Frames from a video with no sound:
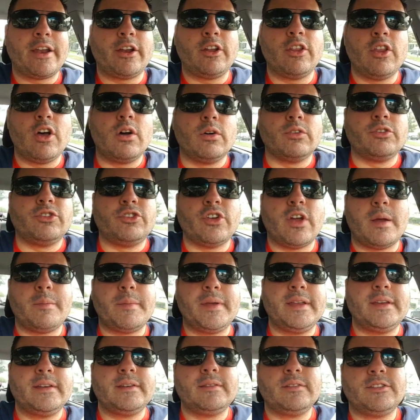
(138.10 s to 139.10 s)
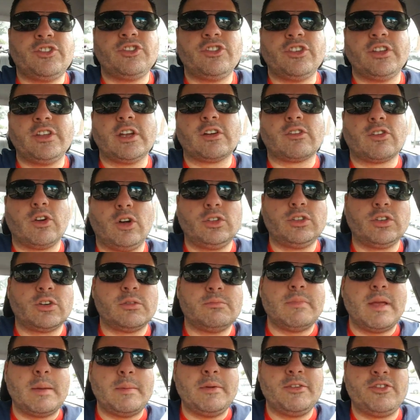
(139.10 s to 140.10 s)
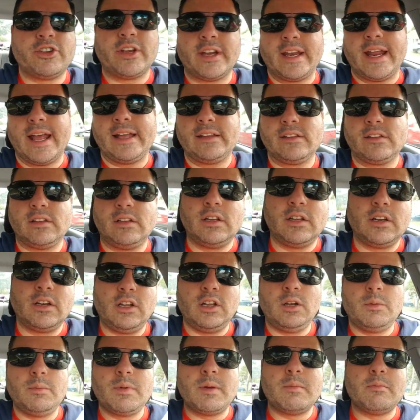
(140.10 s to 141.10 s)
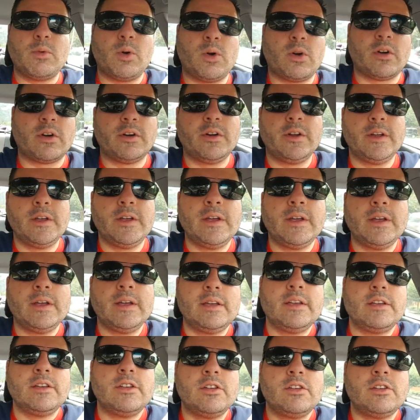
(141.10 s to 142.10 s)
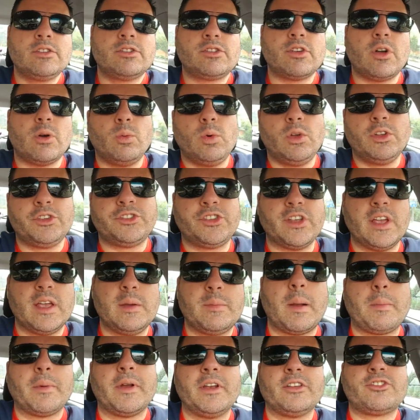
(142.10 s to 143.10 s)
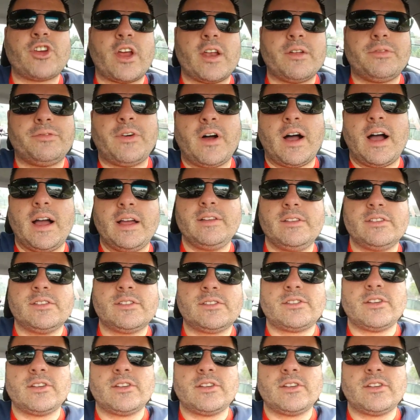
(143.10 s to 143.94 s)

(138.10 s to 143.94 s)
I don't know. I mean, she's a year older. Maybe she could handle it a little bit more. So we'll see. But I'm going to try to find